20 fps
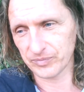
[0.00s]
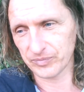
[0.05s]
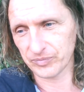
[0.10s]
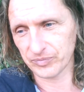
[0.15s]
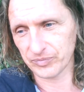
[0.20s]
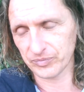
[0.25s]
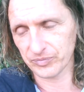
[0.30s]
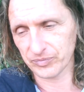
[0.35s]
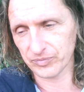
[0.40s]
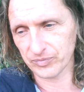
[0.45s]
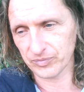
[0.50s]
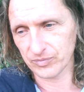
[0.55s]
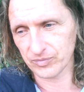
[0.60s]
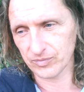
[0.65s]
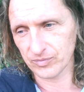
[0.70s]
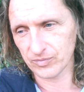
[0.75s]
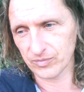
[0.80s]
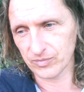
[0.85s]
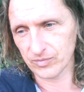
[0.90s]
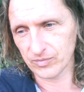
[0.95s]

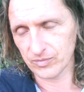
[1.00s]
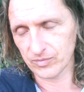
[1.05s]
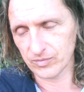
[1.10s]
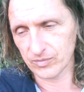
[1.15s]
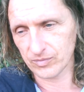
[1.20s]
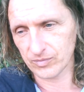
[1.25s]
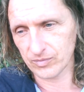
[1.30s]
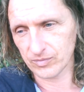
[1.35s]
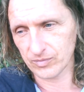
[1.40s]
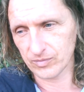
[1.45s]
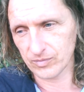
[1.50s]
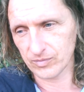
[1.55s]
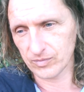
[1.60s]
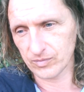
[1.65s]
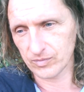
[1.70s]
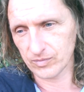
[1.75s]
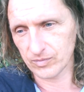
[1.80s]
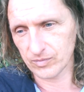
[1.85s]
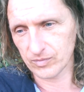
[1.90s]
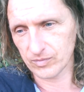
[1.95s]

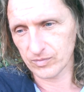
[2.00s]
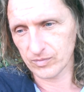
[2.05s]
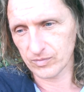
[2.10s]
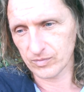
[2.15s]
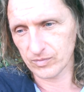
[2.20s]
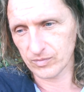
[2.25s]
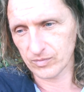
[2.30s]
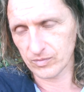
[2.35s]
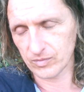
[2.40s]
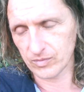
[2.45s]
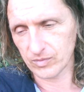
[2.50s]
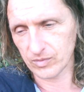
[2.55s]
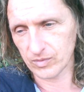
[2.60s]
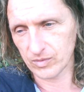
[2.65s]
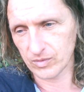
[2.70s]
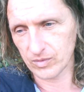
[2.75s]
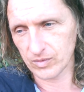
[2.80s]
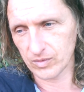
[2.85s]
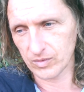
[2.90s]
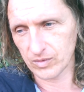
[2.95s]

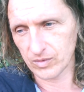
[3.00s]
(no one is talking)